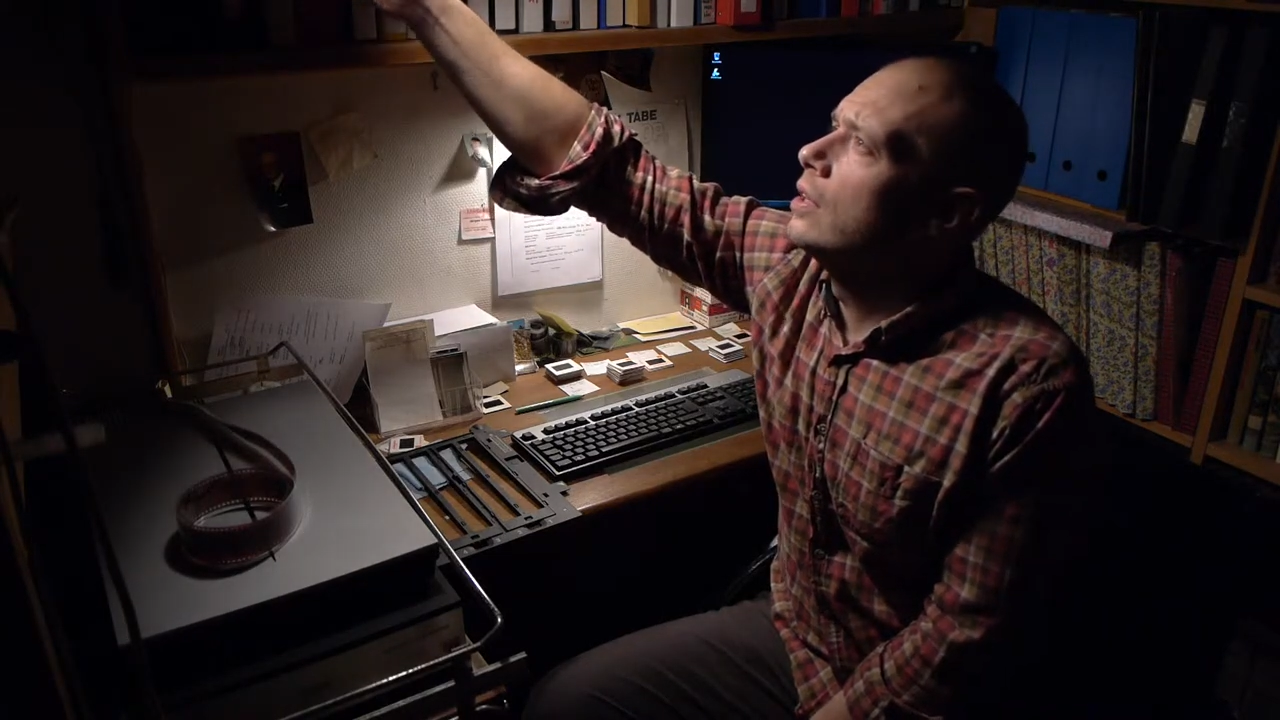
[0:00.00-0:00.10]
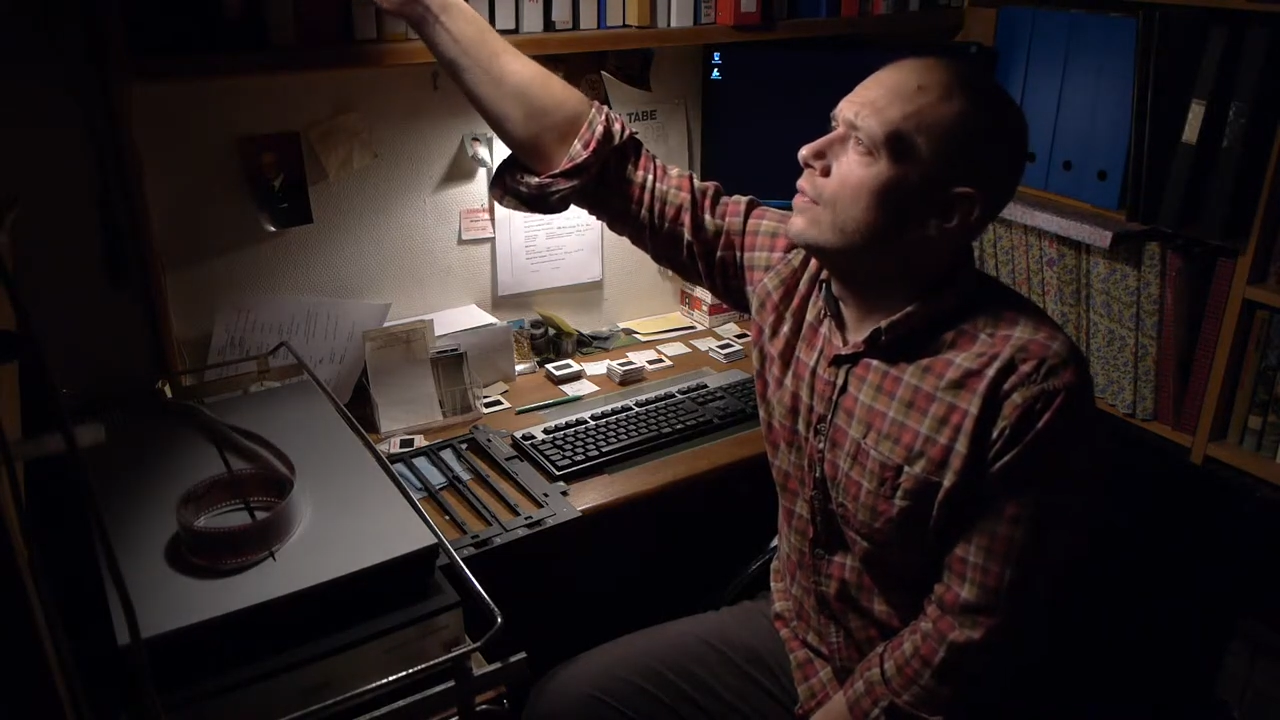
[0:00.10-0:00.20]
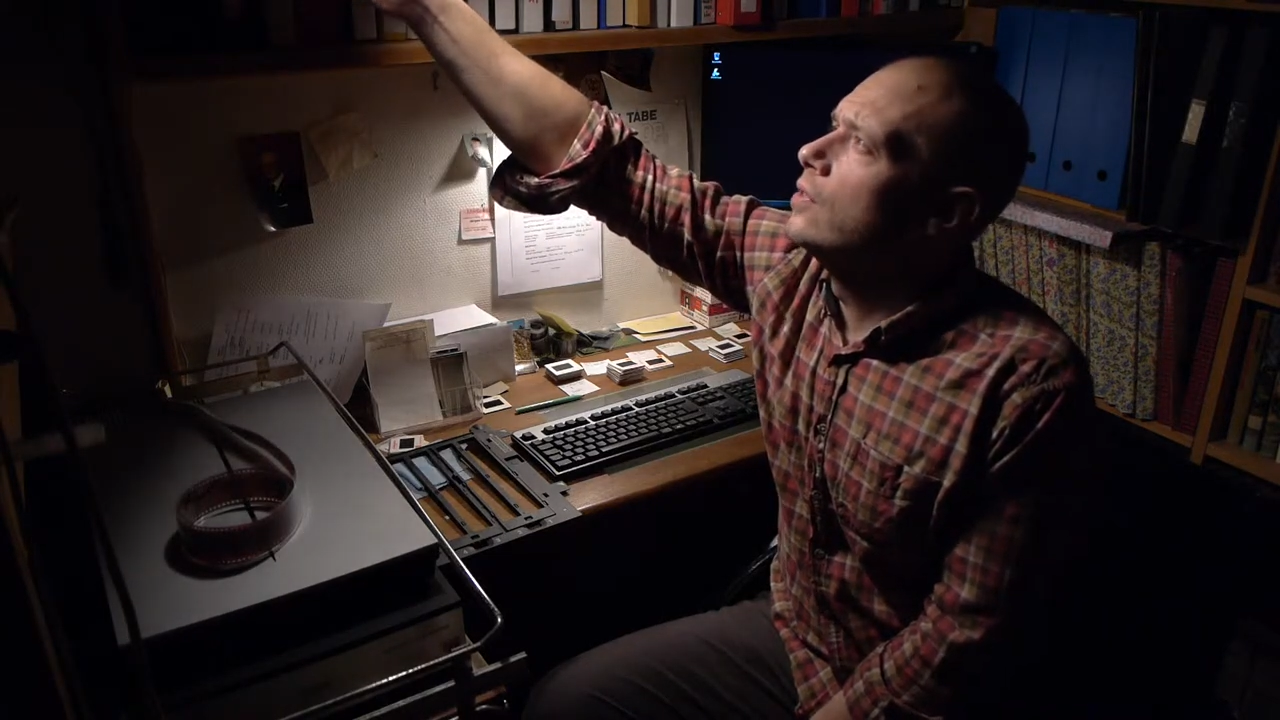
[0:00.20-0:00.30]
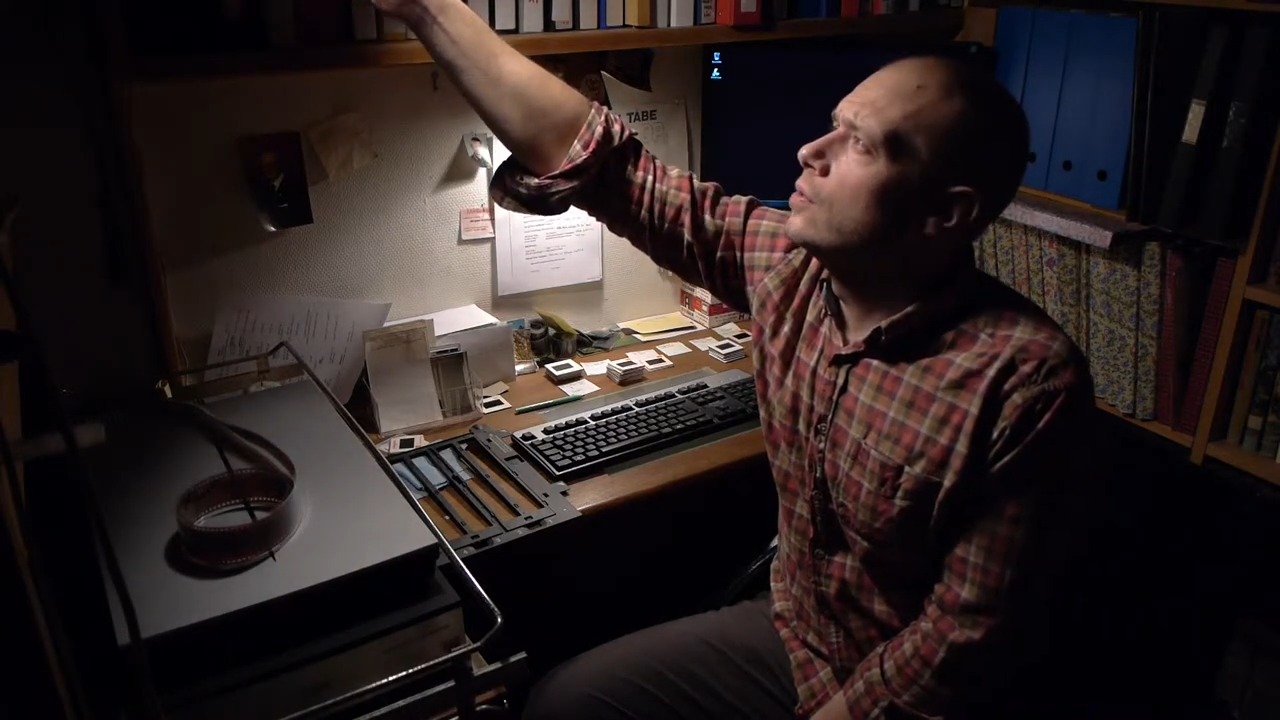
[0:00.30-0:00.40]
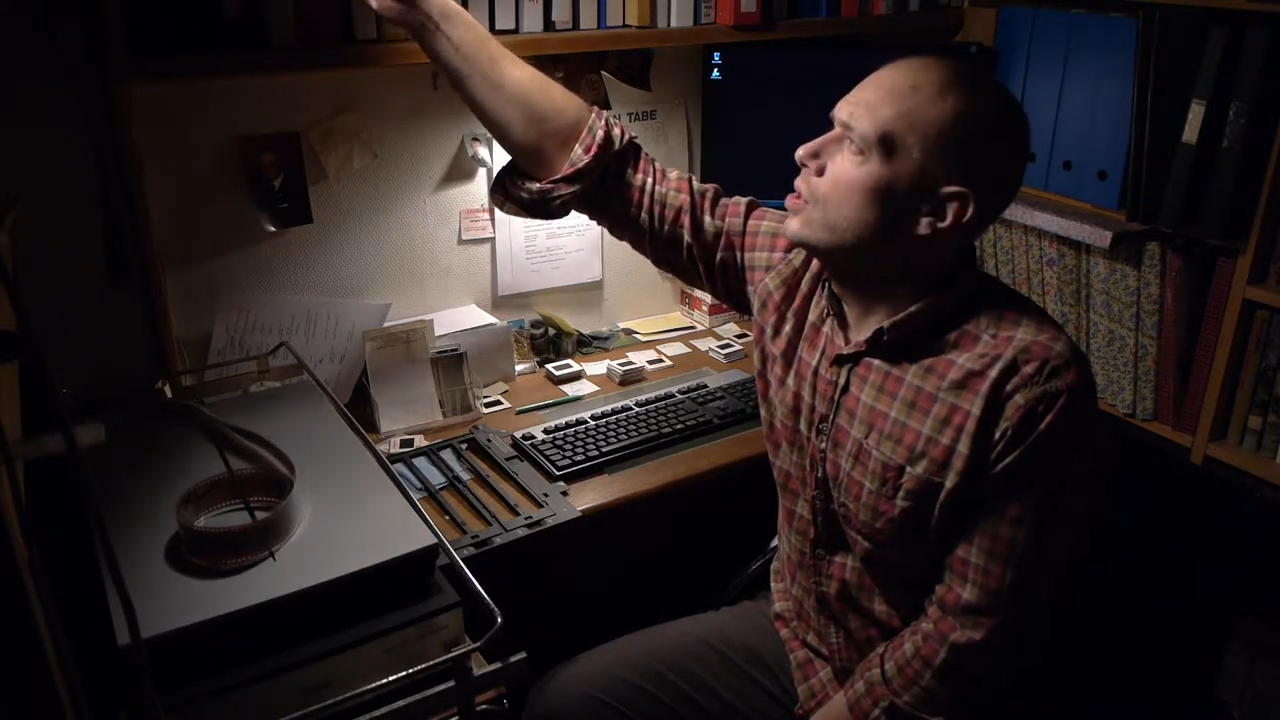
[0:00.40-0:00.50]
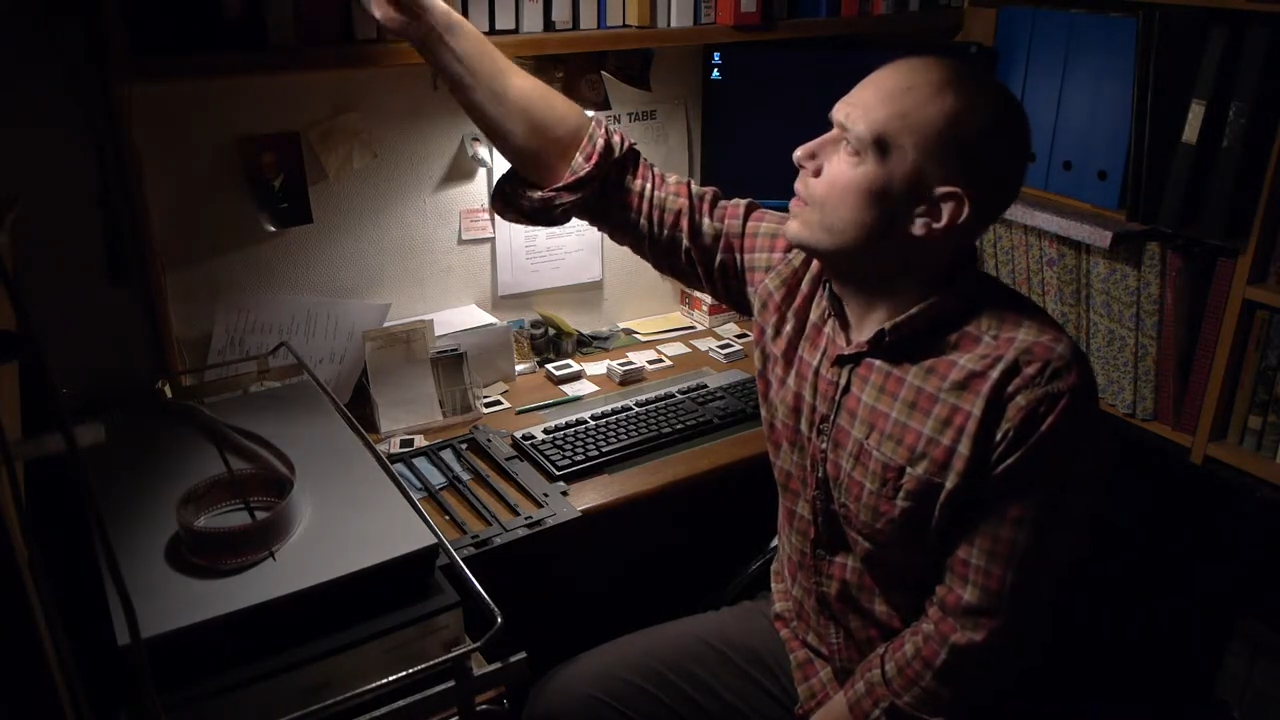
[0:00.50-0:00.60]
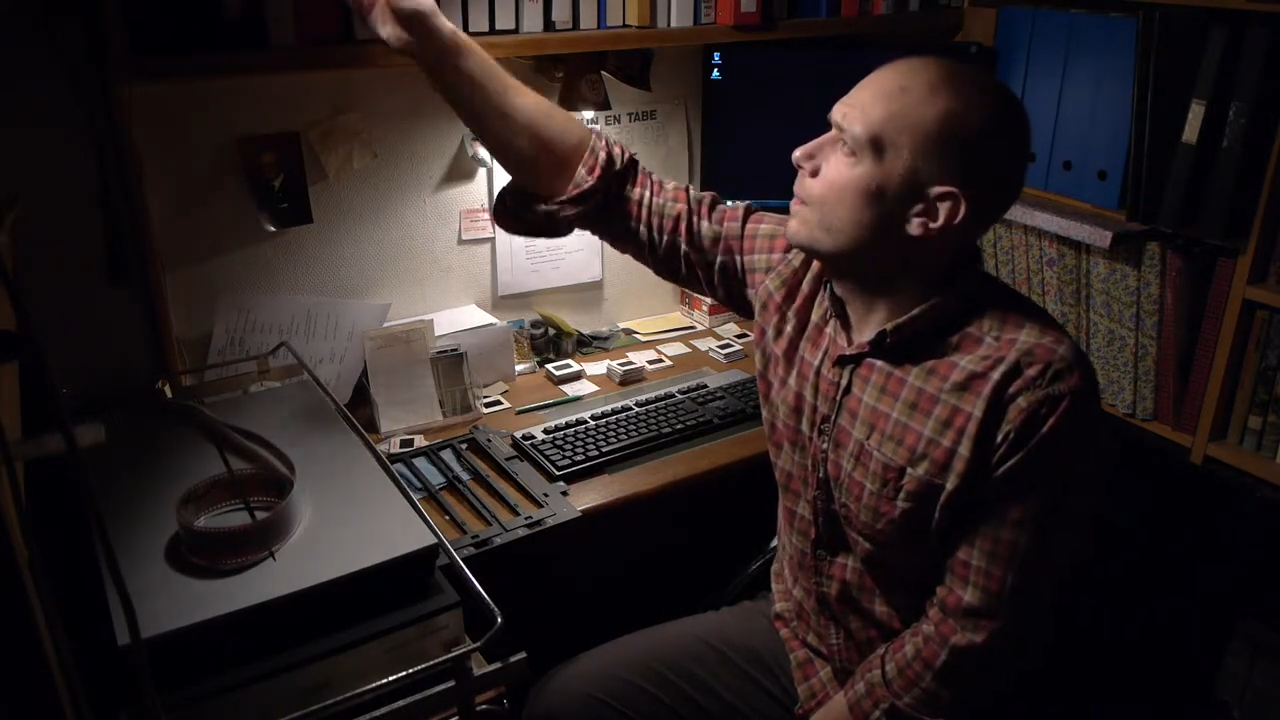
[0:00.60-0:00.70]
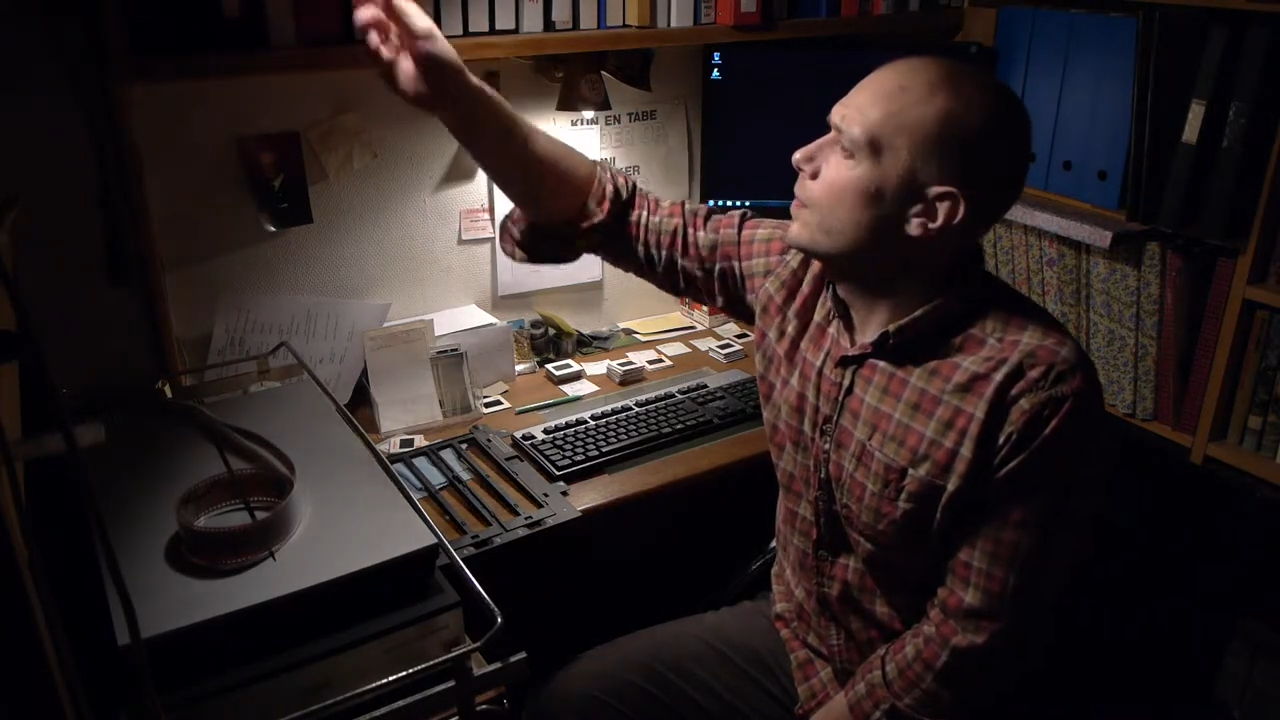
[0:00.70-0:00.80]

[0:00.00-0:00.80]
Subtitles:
the future.